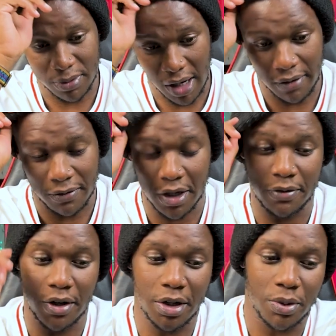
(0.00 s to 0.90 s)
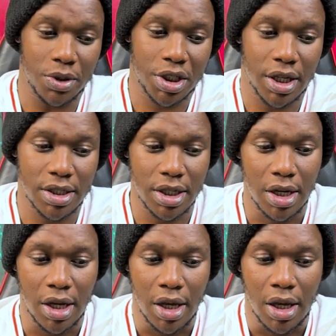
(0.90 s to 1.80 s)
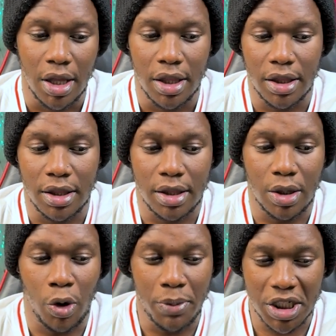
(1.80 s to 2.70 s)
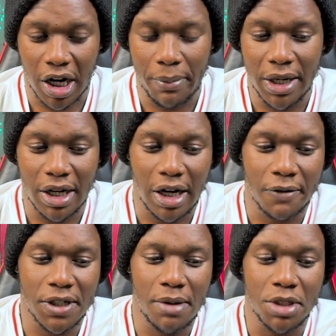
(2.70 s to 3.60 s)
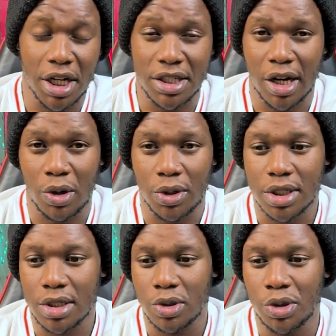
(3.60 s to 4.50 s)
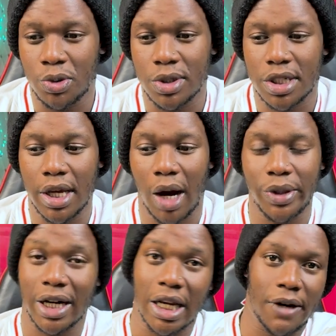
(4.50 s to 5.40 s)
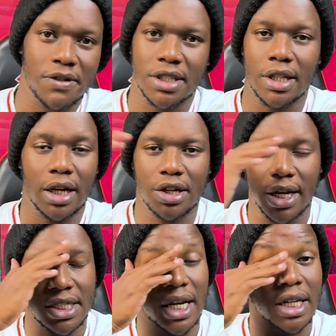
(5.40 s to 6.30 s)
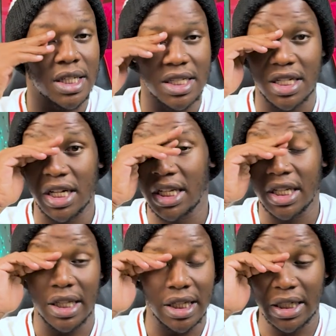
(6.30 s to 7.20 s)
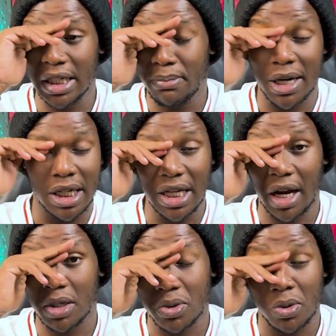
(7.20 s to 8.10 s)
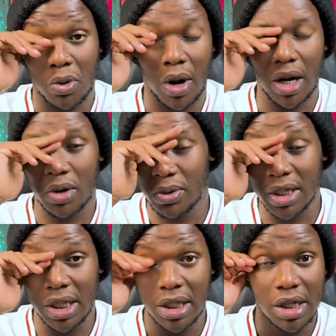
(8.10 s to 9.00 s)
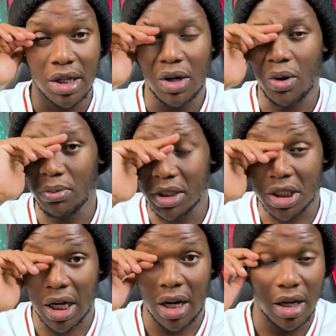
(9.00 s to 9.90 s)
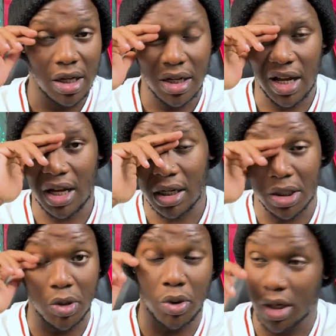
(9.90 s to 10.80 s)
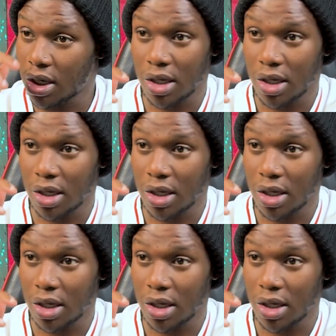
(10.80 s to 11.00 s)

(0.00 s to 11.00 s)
a very, very good chance. Omidyar coming in at halftime changed a lot. You could see how that right side really ilibadilika tu. Kukuwa na Rooney, Omidyar, na Duke,